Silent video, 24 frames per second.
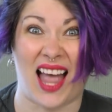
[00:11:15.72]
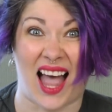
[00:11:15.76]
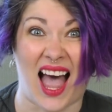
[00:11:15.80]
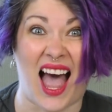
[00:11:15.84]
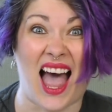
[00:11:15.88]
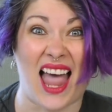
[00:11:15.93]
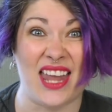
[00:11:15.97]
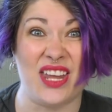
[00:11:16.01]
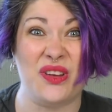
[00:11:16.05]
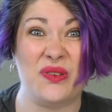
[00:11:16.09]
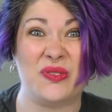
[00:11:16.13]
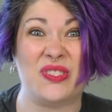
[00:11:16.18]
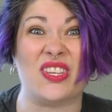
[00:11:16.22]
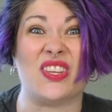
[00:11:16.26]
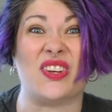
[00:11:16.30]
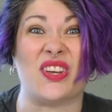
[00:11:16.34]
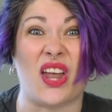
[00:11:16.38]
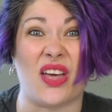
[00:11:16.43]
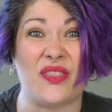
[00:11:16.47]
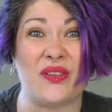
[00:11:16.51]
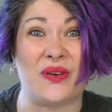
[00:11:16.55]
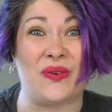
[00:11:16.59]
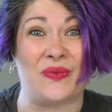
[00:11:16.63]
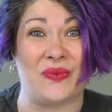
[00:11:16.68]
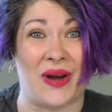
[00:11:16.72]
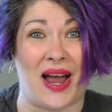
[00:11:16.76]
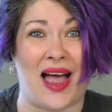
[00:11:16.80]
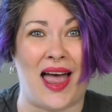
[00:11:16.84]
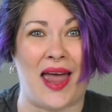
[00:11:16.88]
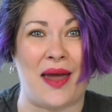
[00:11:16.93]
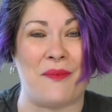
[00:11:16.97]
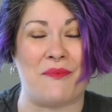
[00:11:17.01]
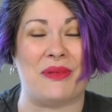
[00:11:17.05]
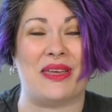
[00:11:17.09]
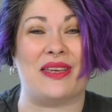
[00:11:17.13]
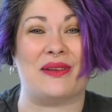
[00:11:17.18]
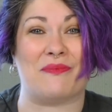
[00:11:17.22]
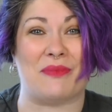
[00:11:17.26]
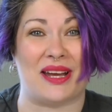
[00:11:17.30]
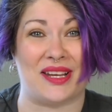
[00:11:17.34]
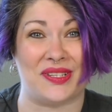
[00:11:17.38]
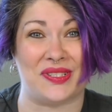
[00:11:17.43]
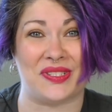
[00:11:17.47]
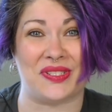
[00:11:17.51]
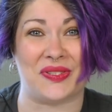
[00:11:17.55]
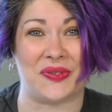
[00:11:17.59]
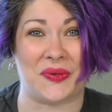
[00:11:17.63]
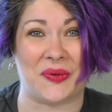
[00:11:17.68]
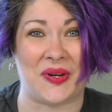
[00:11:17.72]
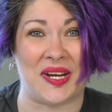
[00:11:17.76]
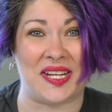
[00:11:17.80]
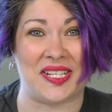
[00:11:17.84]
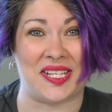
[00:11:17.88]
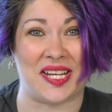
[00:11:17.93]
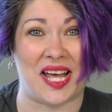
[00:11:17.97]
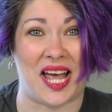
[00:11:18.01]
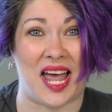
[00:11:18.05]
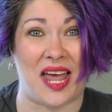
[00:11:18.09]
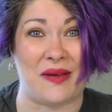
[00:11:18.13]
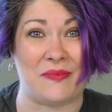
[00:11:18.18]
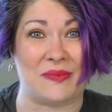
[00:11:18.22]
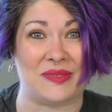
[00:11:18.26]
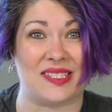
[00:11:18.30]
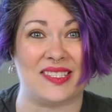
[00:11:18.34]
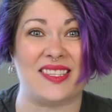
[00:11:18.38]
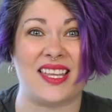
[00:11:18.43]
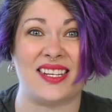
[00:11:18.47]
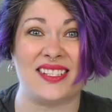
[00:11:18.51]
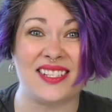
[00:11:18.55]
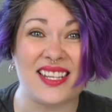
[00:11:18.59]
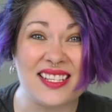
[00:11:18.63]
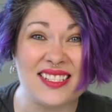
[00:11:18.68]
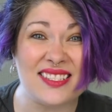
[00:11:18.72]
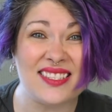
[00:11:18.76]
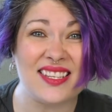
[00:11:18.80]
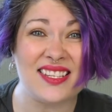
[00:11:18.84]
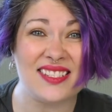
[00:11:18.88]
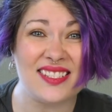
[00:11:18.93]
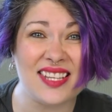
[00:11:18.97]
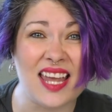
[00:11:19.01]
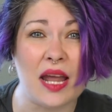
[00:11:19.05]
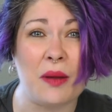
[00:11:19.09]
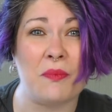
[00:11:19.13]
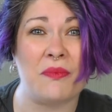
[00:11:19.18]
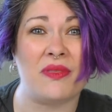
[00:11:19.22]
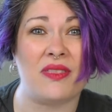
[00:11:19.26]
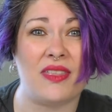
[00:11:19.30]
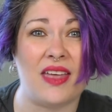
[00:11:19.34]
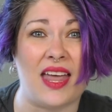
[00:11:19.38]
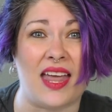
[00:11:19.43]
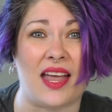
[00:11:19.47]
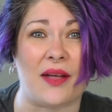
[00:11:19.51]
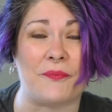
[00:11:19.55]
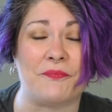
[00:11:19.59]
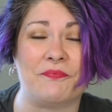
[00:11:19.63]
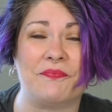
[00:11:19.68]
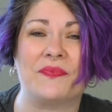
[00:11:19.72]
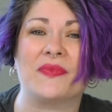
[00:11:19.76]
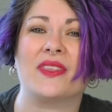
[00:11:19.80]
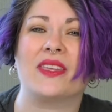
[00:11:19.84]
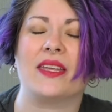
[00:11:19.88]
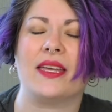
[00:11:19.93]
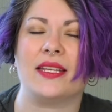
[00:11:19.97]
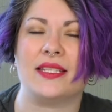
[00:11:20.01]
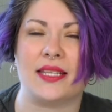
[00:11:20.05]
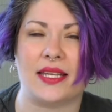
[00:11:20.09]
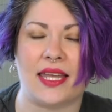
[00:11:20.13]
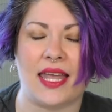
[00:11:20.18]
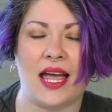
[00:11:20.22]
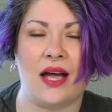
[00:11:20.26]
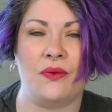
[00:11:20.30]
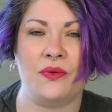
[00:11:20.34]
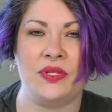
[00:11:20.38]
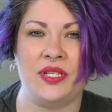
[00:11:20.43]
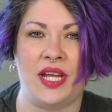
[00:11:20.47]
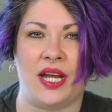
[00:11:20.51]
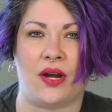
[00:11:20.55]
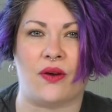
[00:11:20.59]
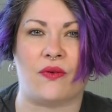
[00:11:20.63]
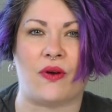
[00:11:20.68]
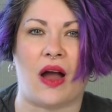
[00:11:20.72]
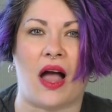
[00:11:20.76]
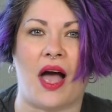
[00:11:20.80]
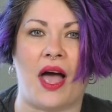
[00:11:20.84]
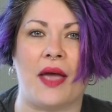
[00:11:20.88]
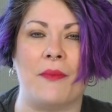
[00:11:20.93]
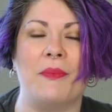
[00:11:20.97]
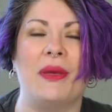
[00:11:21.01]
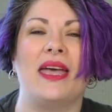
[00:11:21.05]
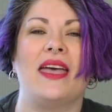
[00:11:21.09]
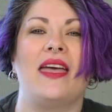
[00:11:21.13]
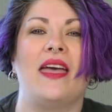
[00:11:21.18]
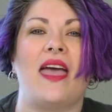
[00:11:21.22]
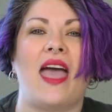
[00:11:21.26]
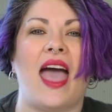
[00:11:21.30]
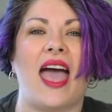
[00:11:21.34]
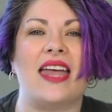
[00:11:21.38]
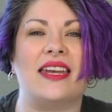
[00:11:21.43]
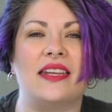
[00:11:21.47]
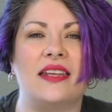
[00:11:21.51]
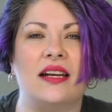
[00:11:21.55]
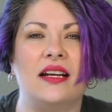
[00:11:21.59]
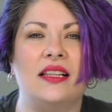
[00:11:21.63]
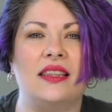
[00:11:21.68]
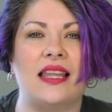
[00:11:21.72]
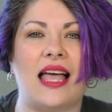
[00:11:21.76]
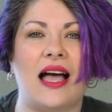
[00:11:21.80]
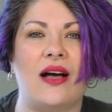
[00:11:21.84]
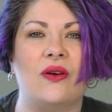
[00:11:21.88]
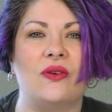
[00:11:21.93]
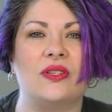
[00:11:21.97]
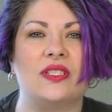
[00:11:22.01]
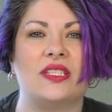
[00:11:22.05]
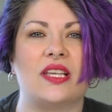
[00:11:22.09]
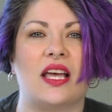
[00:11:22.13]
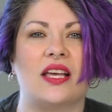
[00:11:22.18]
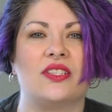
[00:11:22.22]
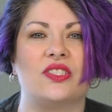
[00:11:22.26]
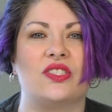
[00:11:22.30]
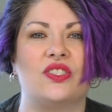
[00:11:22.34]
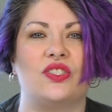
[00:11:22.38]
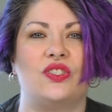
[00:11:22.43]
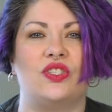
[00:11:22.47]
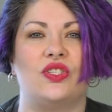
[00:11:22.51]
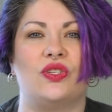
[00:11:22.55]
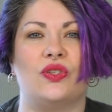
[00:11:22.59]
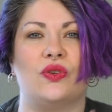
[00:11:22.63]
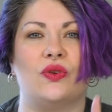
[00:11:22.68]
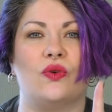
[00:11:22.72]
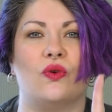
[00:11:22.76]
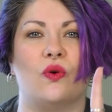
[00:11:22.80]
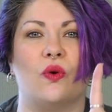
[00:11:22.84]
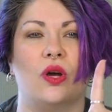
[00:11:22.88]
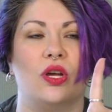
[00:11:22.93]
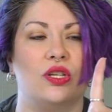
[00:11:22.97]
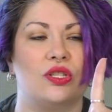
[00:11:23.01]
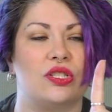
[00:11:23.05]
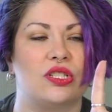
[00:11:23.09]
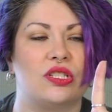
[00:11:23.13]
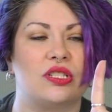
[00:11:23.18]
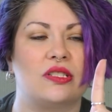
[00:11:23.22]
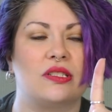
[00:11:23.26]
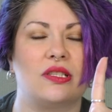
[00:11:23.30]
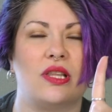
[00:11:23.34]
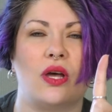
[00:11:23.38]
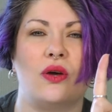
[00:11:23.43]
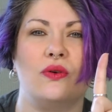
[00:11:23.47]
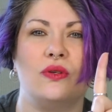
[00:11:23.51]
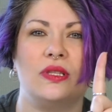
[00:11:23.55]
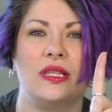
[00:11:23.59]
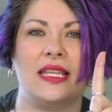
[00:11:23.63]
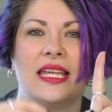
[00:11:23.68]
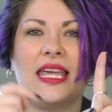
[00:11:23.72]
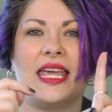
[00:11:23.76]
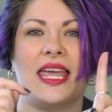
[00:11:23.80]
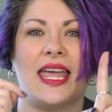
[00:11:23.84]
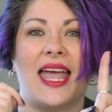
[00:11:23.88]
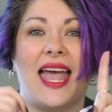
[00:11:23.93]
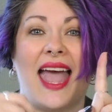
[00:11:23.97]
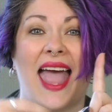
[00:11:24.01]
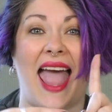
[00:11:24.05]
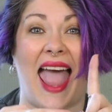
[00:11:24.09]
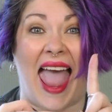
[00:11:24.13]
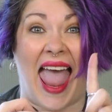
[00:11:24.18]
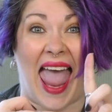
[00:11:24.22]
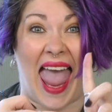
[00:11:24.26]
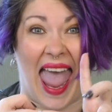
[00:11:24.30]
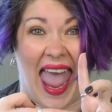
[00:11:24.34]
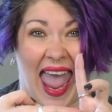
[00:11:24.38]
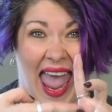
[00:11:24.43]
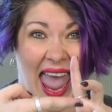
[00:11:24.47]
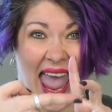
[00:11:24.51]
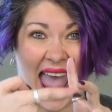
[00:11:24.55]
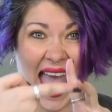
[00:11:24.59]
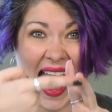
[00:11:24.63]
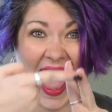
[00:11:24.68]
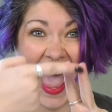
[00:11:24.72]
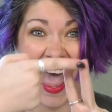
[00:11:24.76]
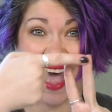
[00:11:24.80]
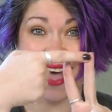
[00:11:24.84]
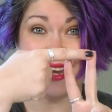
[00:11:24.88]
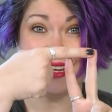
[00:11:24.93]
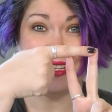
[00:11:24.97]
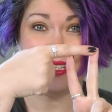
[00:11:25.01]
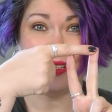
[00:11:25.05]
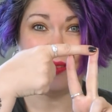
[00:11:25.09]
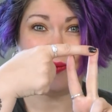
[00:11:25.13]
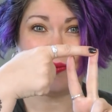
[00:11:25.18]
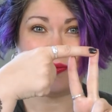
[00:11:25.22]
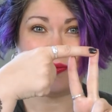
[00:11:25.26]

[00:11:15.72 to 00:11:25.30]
I use another rhyme in my story times that does the same thing. It's a counting rhyme, and it allows us to slowly add,